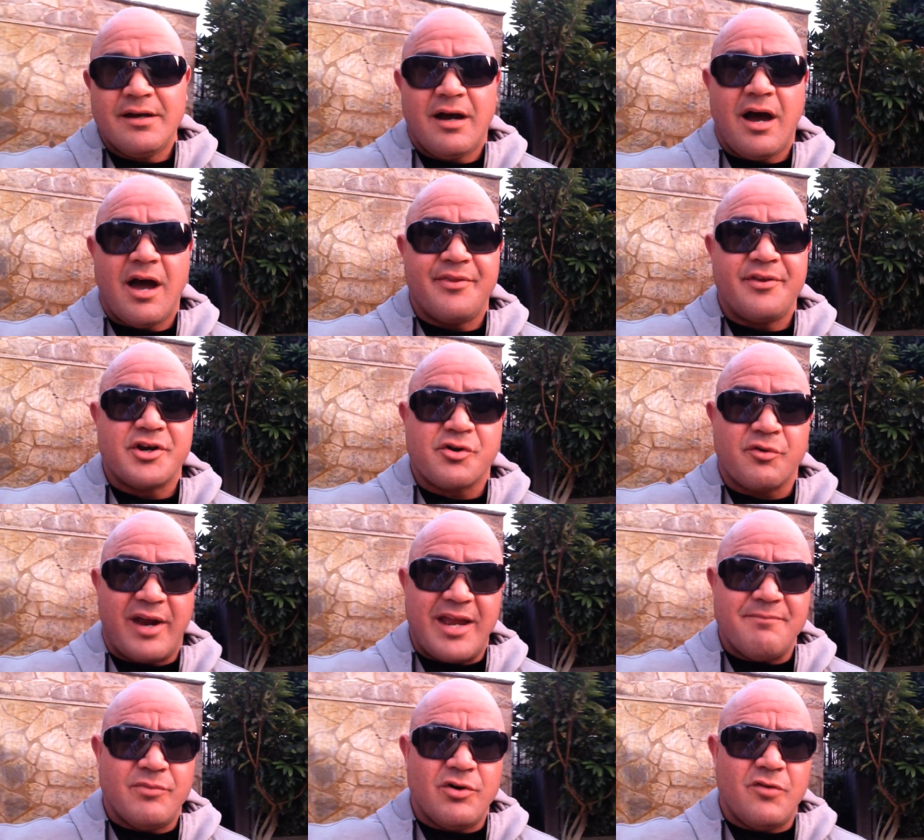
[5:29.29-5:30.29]
They're
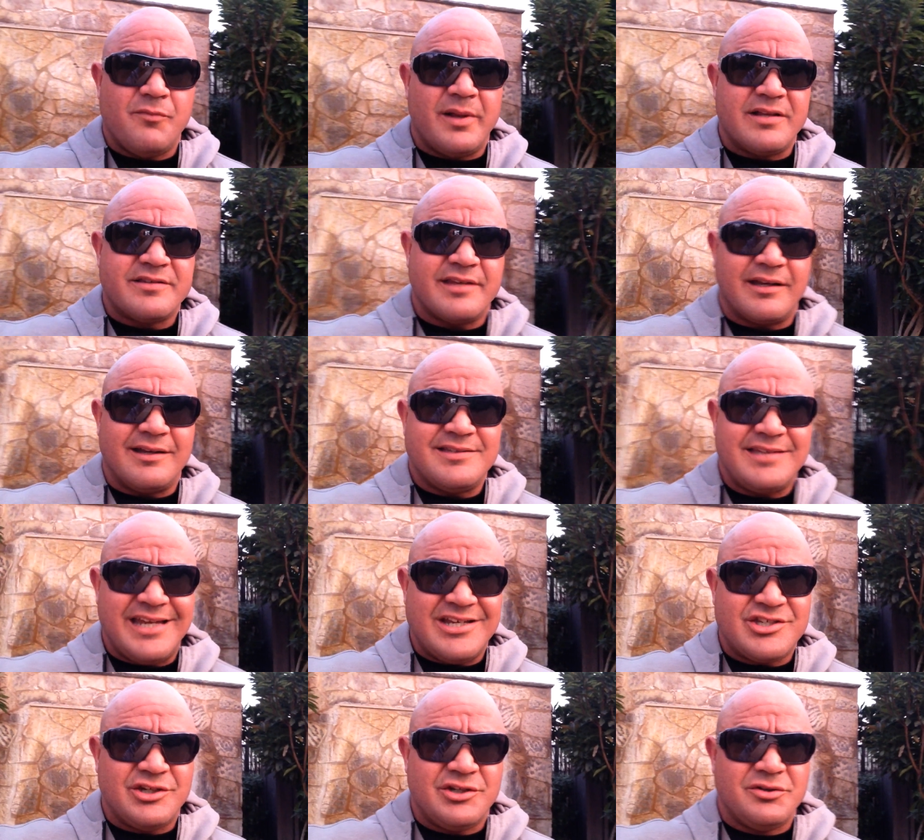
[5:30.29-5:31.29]
great movements. They can
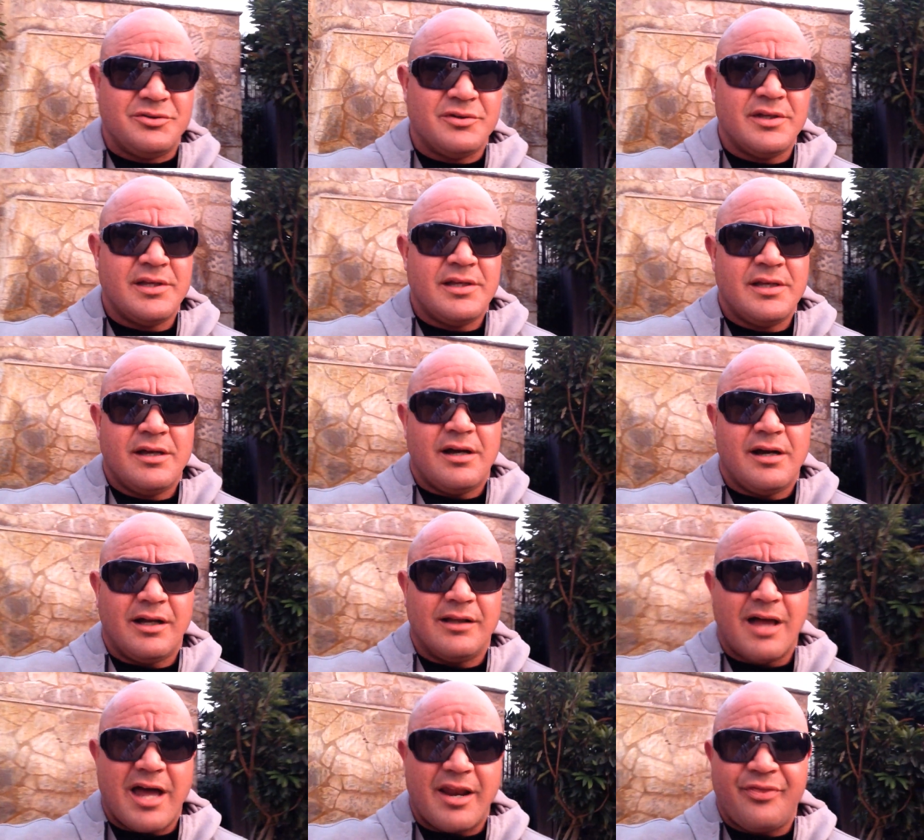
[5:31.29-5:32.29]
teach you
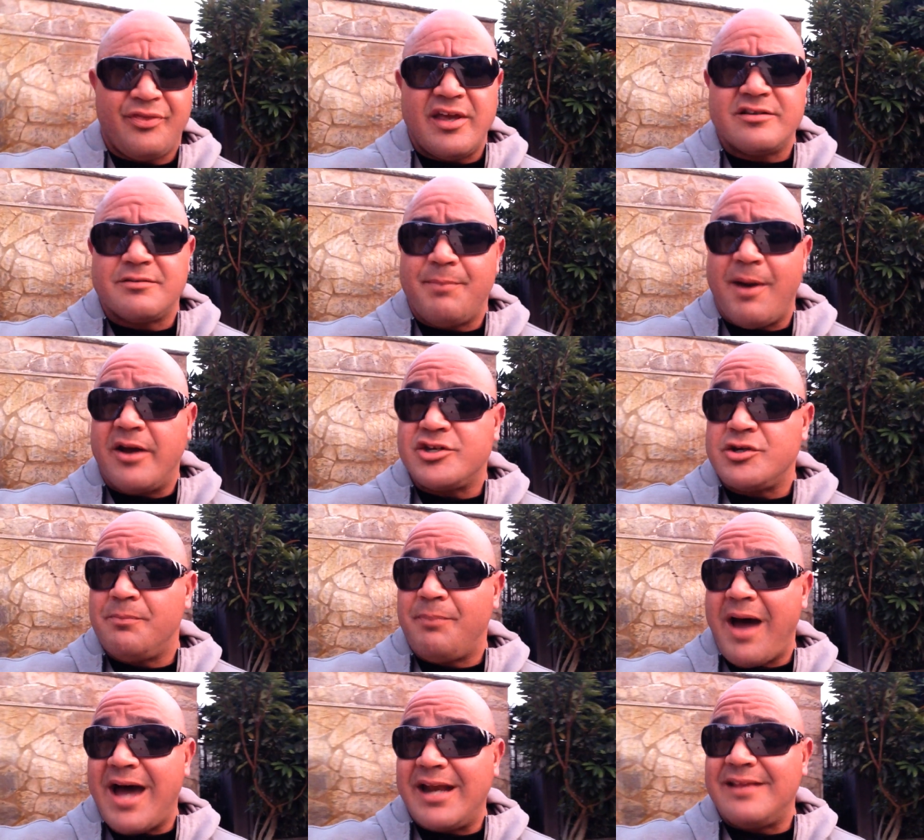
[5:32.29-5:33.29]
a lot of things about your
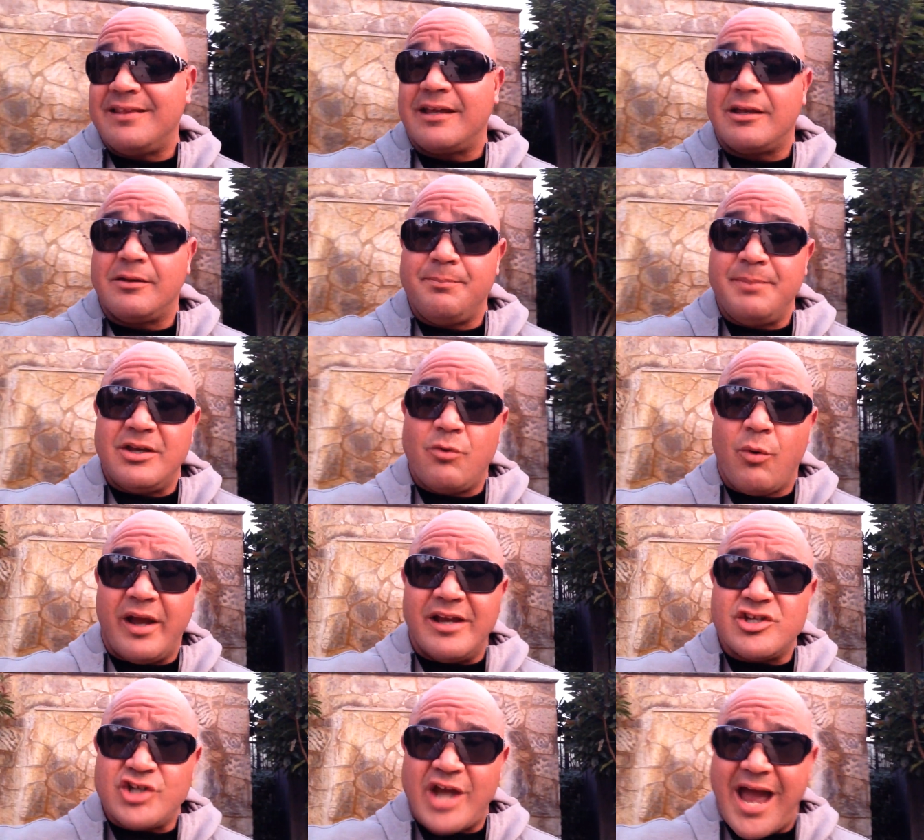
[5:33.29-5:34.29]
body. They can be
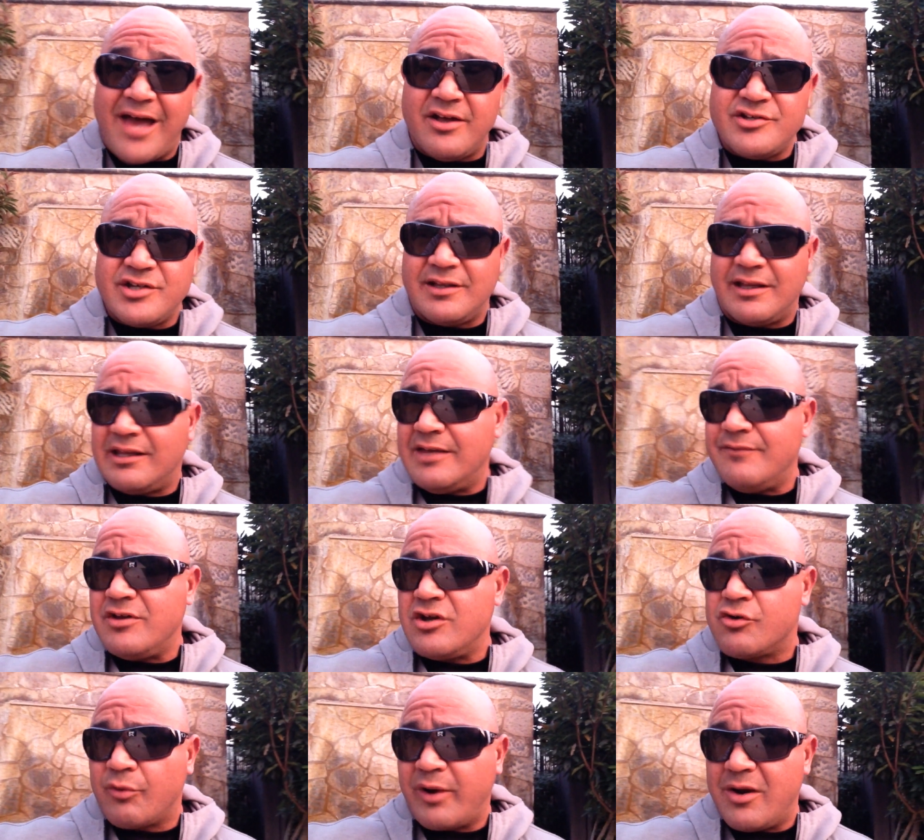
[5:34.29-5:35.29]
quite challenging. They can give
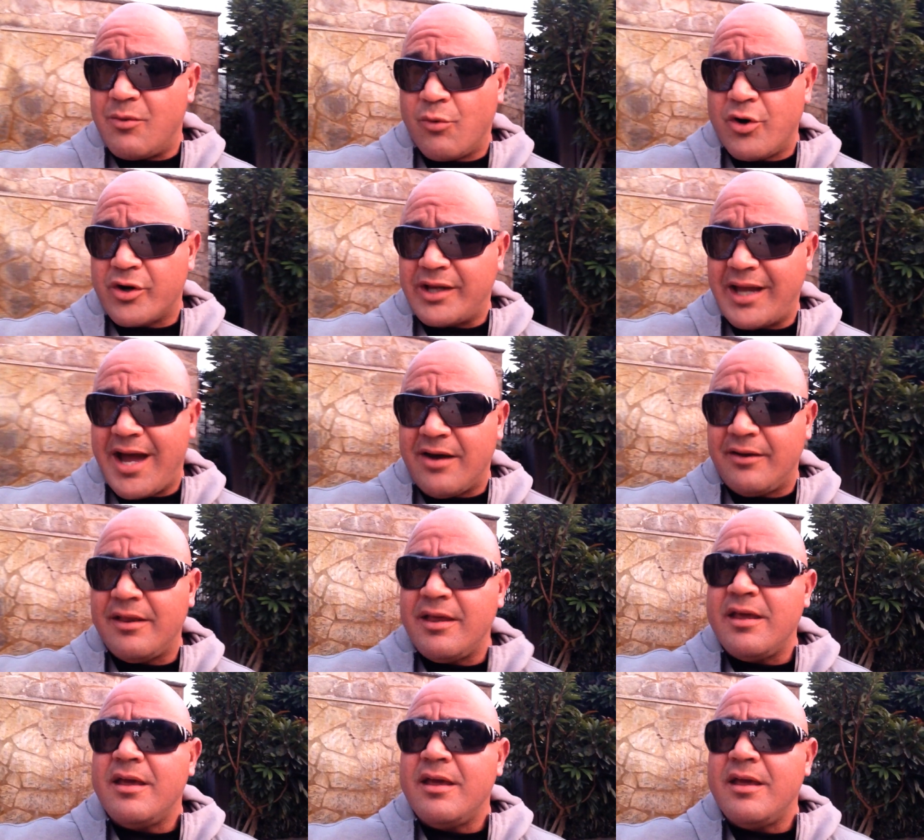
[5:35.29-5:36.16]
you a great workout.